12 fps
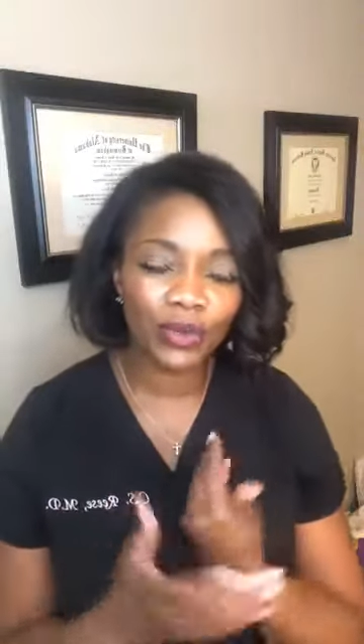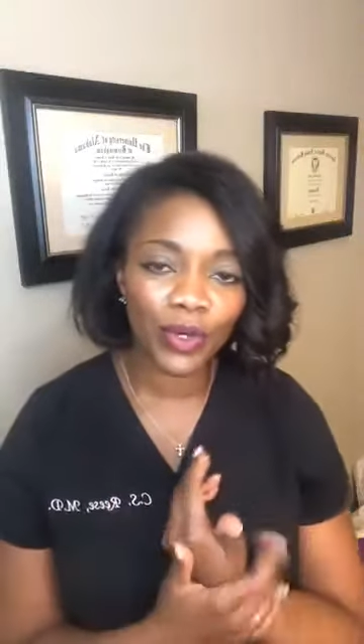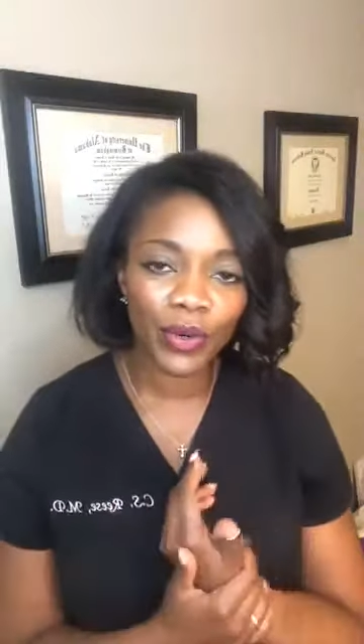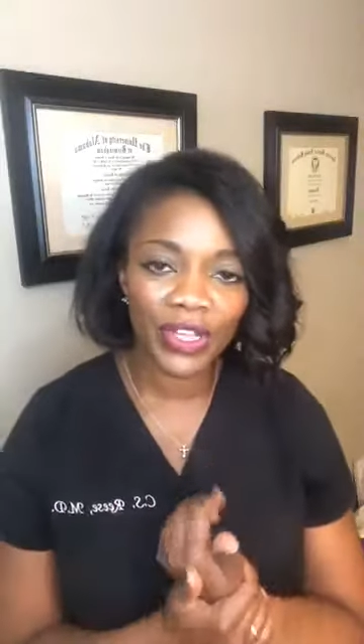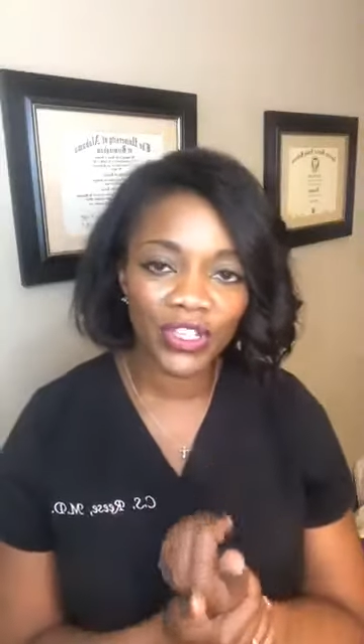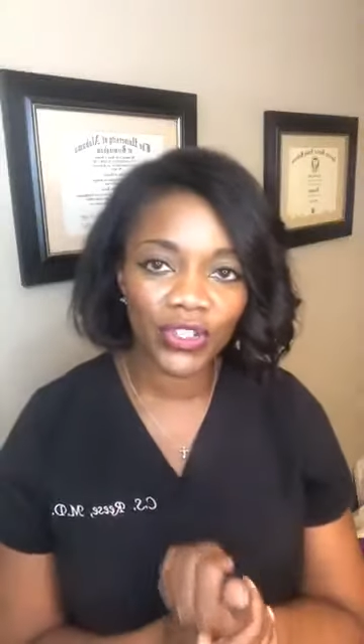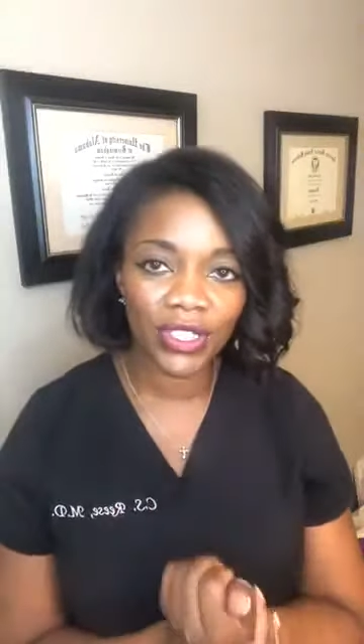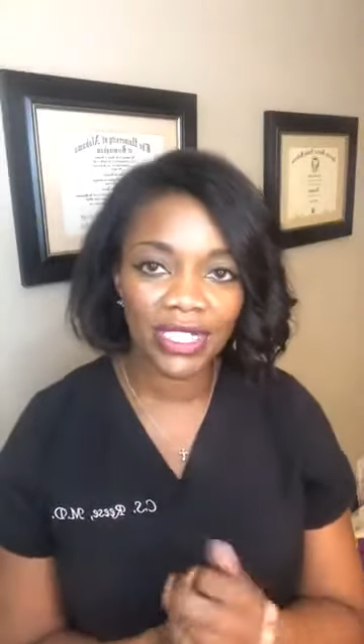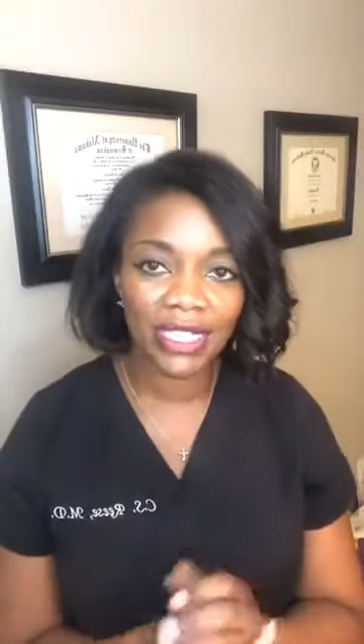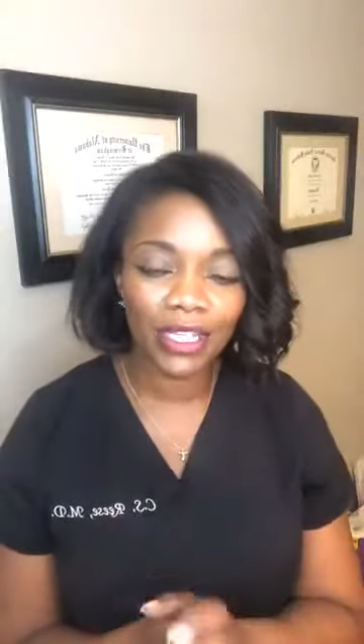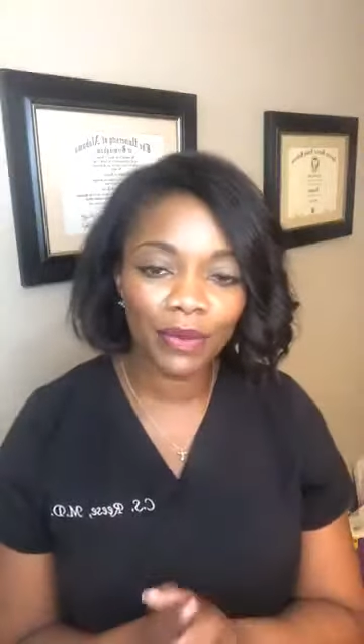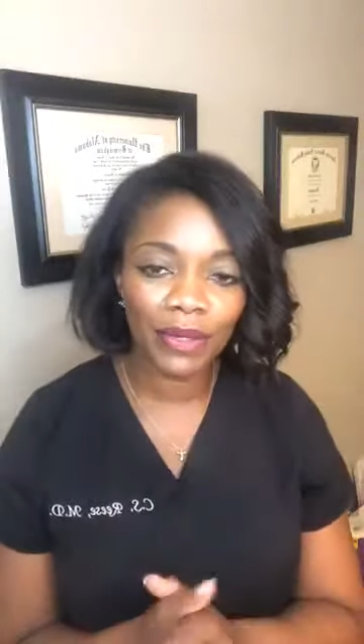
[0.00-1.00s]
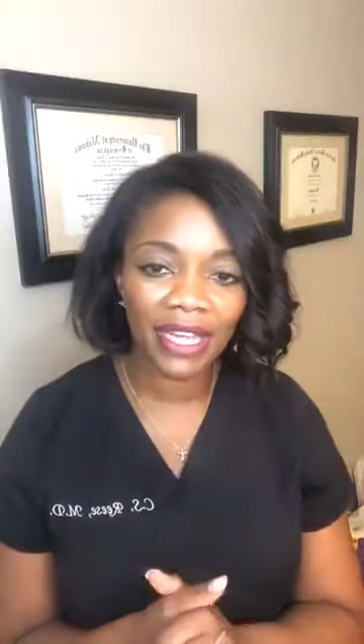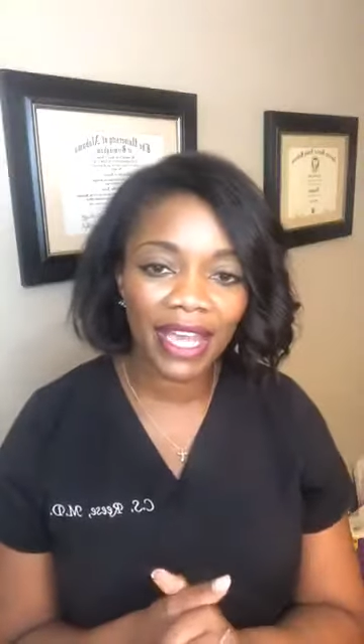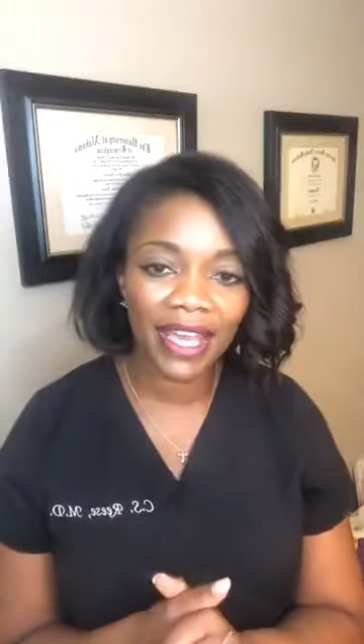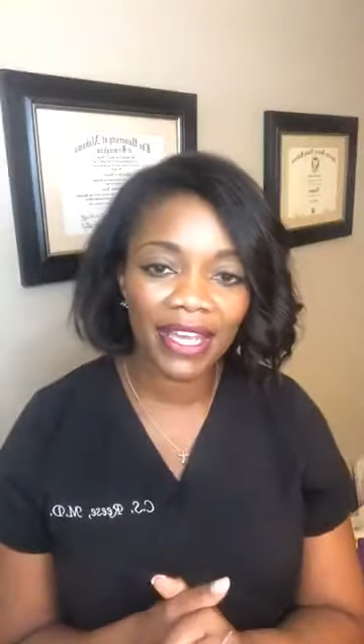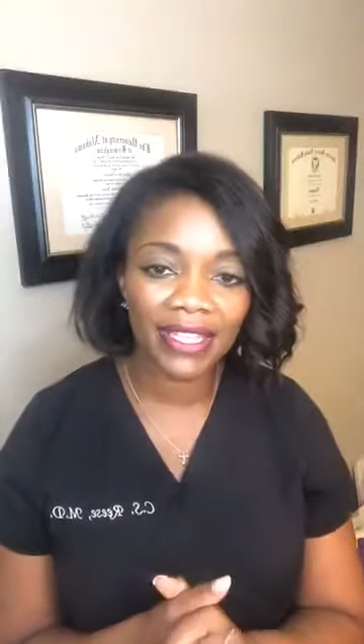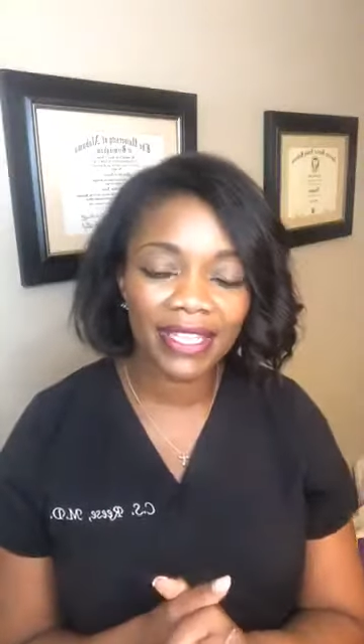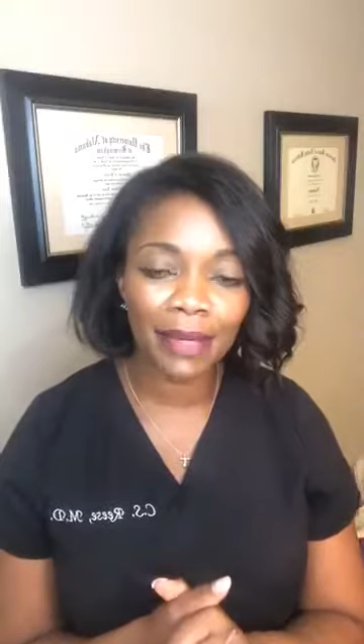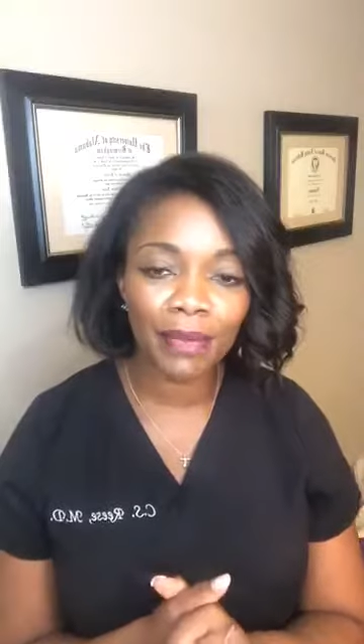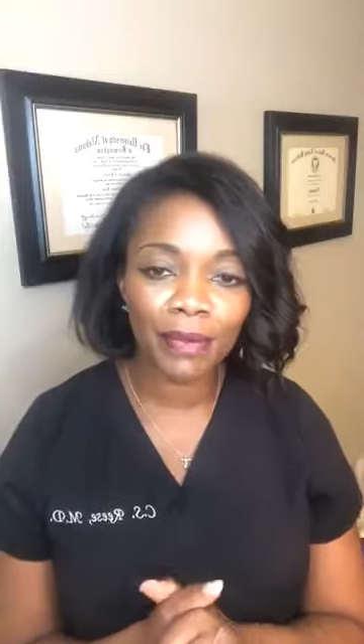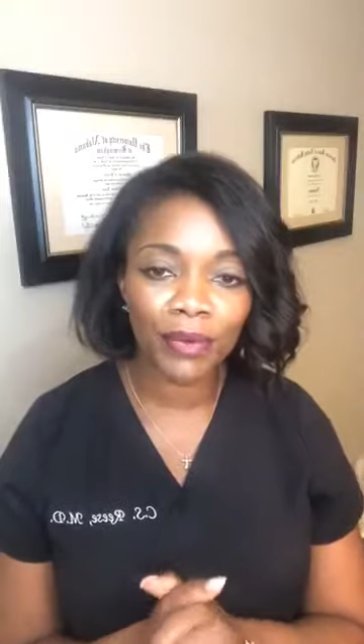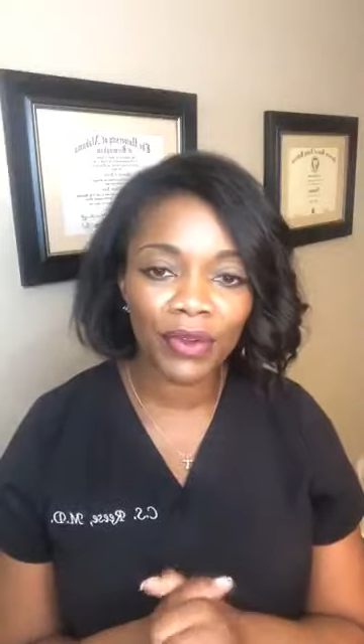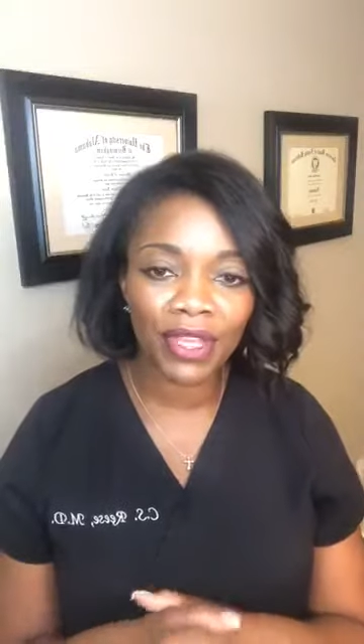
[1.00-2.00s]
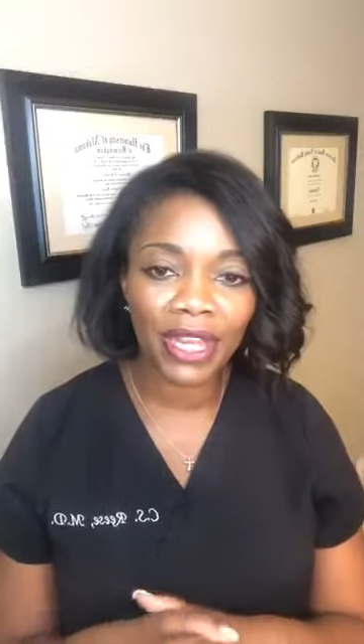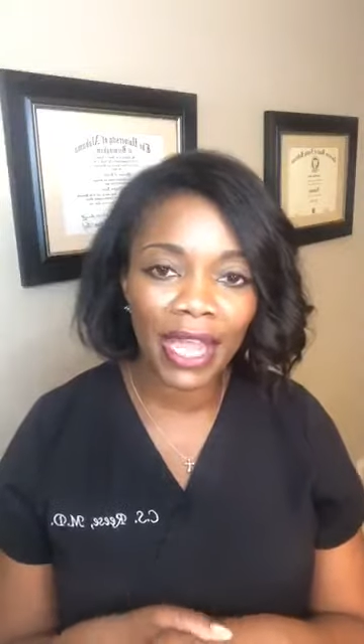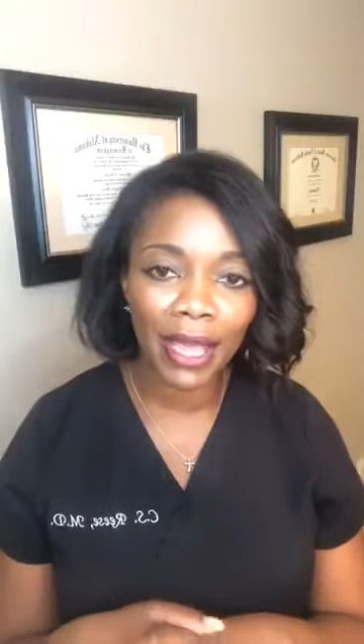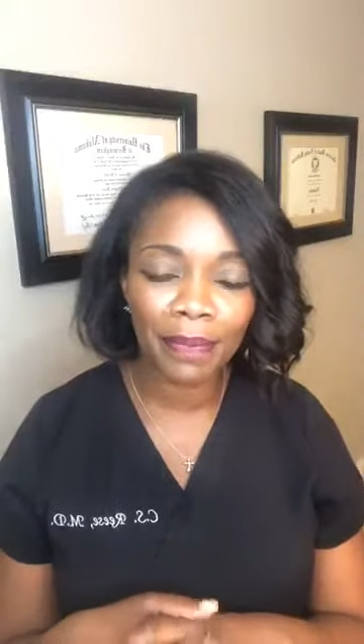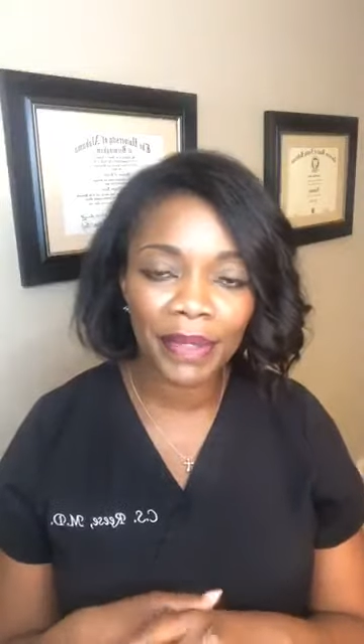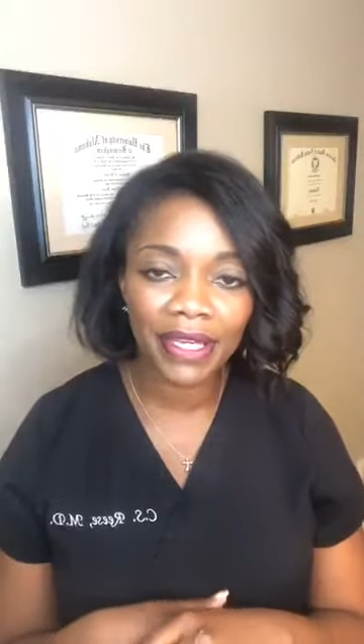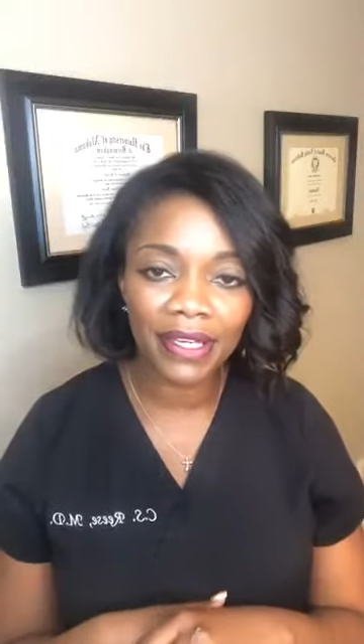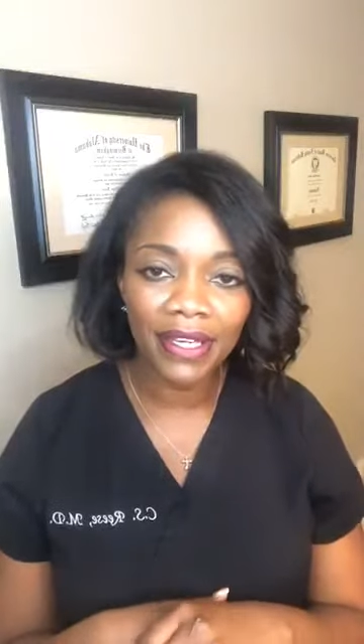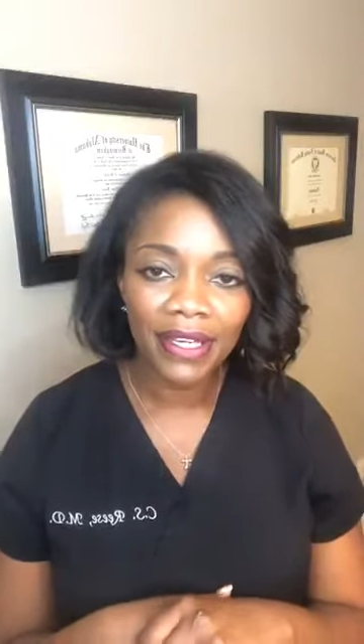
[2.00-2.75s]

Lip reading: questions that anyone has, I'd be more than happy